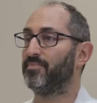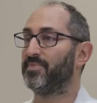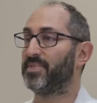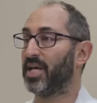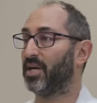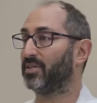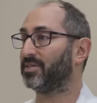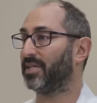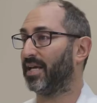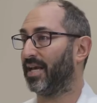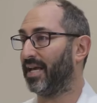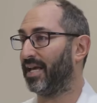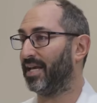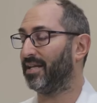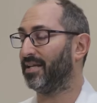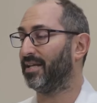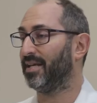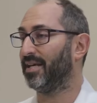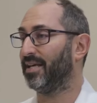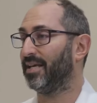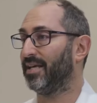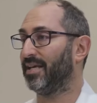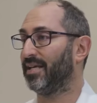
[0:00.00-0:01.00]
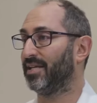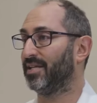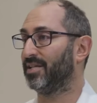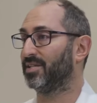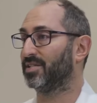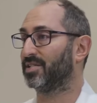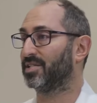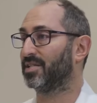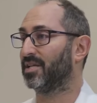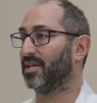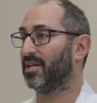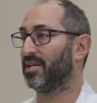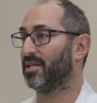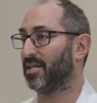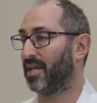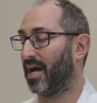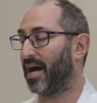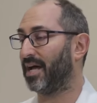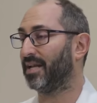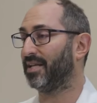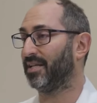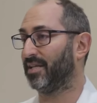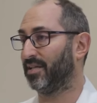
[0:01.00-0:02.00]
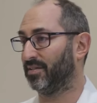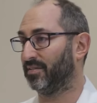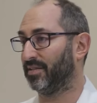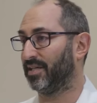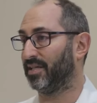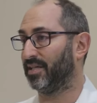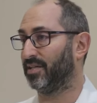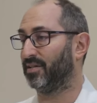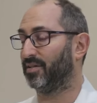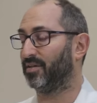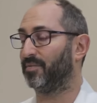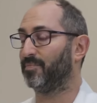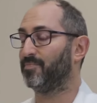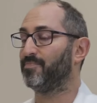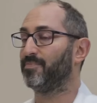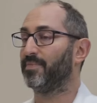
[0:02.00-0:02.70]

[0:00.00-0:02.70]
Delta 8 is not illegal,